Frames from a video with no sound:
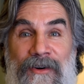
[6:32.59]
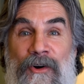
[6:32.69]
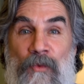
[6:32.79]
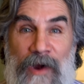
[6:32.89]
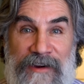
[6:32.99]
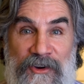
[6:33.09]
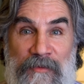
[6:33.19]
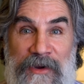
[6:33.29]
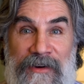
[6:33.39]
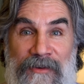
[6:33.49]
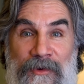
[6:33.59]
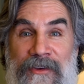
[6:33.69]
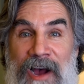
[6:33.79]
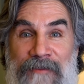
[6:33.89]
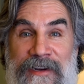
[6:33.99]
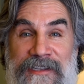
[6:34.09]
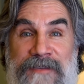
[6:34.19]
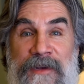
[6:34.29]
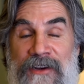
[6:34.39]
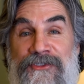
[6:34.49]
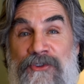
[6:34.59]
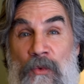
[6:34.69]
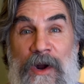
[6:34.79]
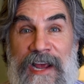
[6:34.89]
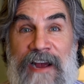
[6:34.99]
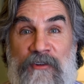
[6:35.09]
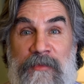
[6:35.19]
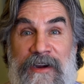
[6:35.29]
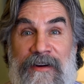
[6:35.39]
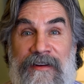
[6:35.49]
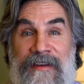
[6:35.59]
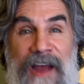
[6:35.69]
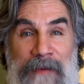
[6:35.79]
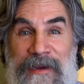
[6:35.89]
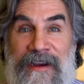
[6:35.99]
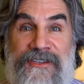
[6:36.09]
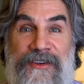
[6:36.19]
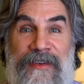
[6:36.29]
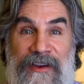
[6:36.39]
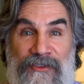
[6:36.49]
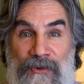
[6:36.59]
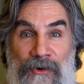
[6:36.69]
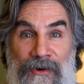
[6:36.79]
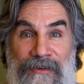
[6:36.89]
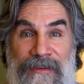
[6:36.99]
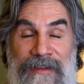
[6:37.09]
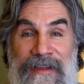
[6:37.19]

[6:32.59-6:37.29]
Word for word: or wear your beard with confidence because you want to have a beard, not because you think it's cool,